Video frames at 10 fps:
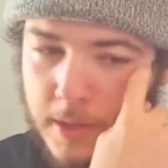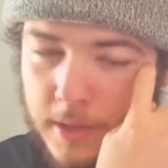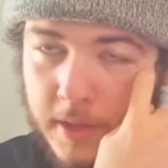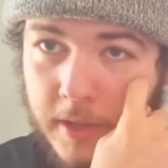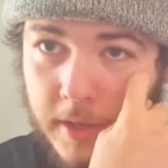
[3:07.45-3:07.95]

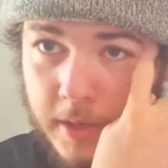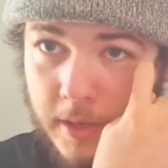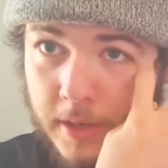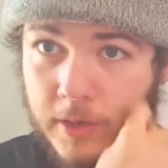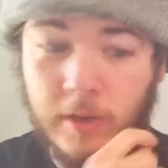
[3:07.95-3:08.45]

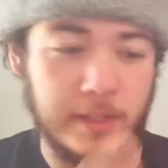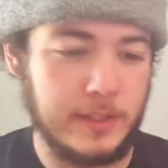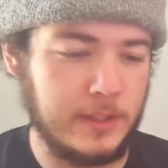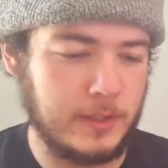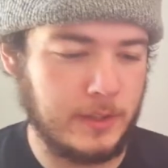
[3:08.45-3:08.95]
the
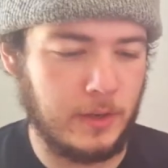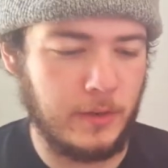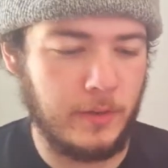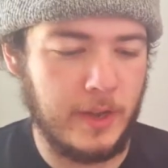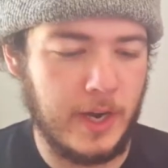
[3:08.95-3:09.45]
credits
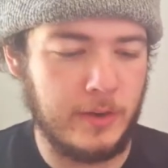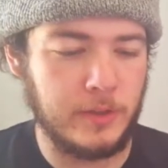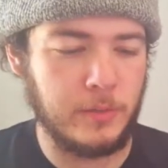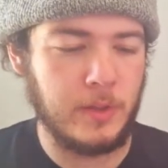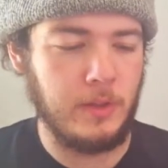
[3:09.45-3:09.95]
on there as well.